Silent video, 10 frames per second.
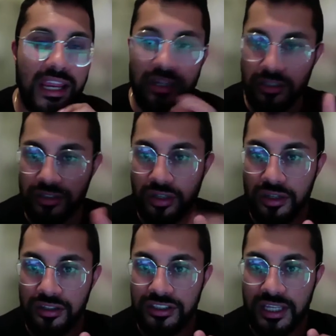and
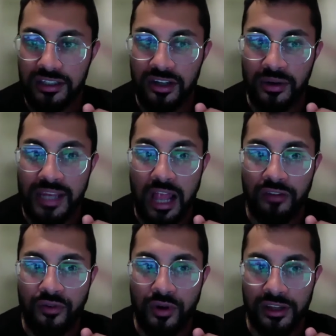you said, in
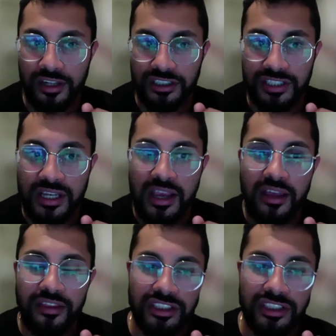California,
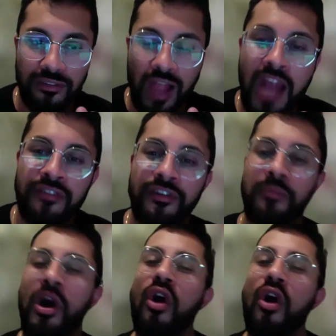there's a lot of them.